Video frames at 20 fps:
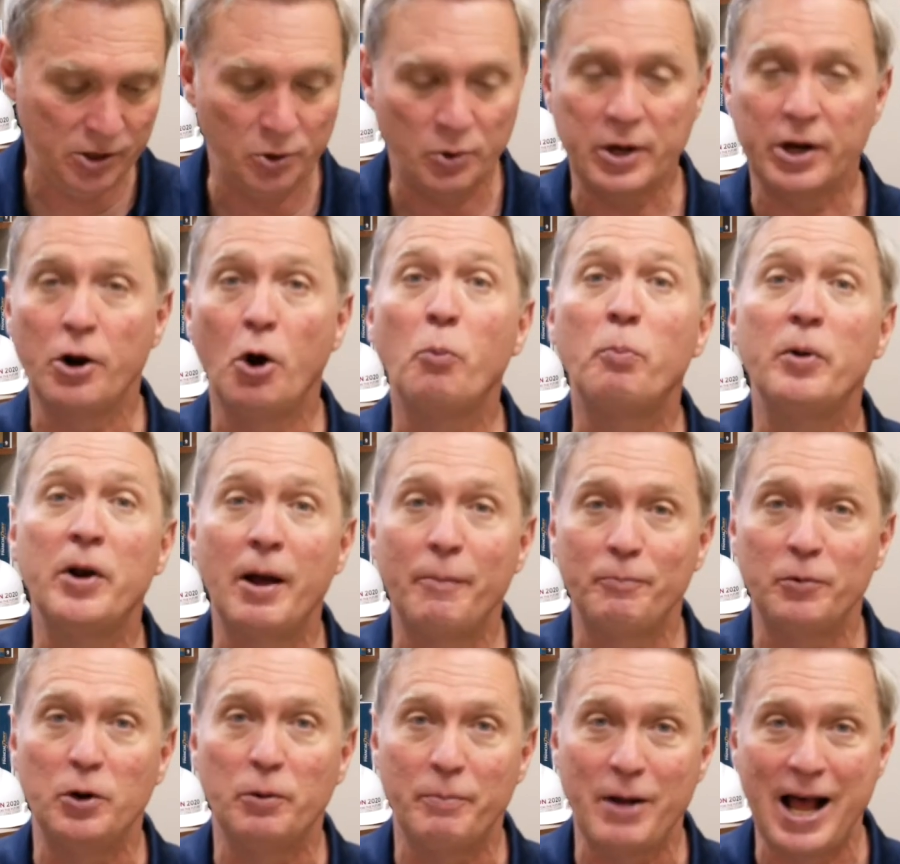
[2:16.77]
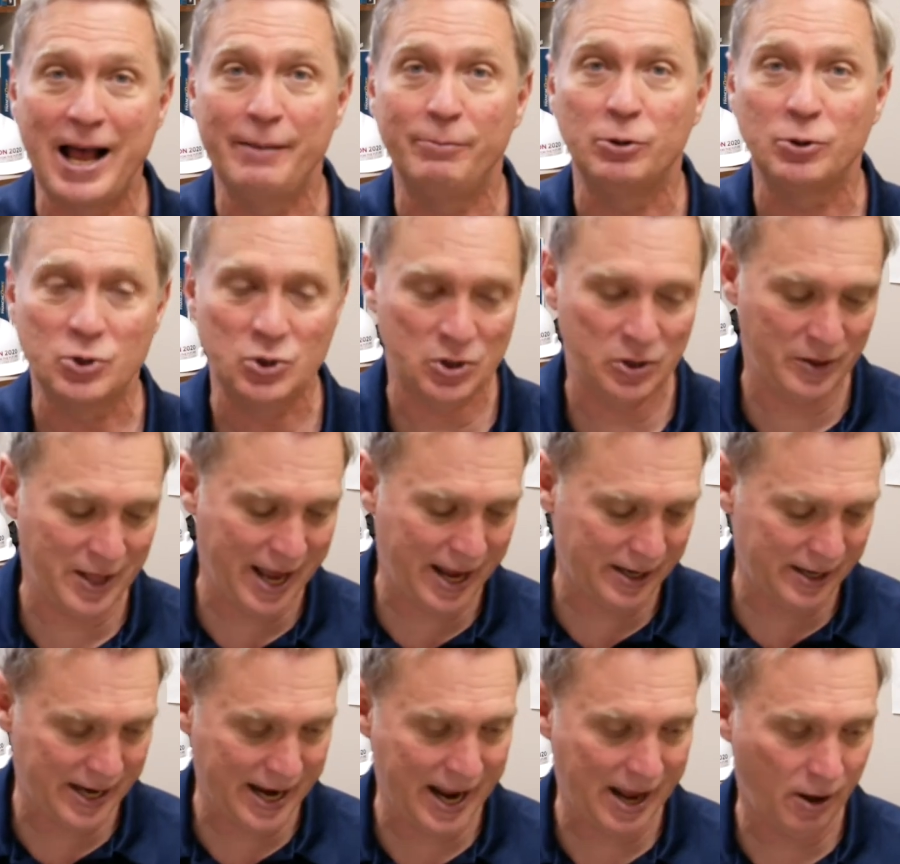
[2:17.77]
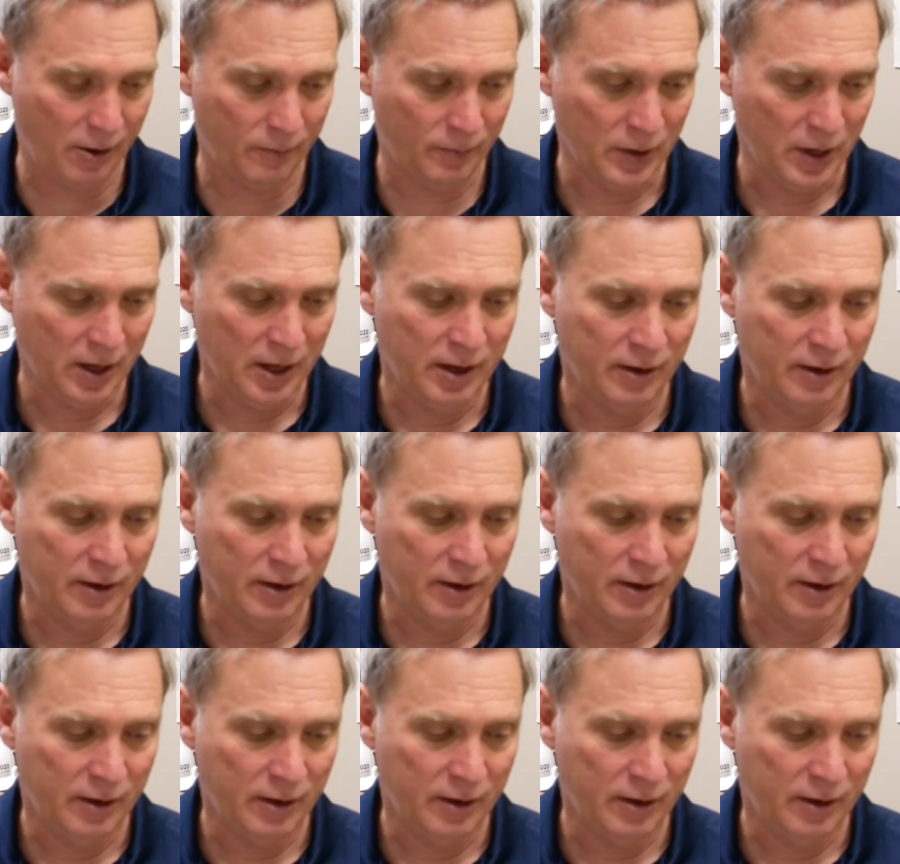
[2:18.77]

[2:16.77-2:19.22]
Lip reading: You can open up your Bibles to that now.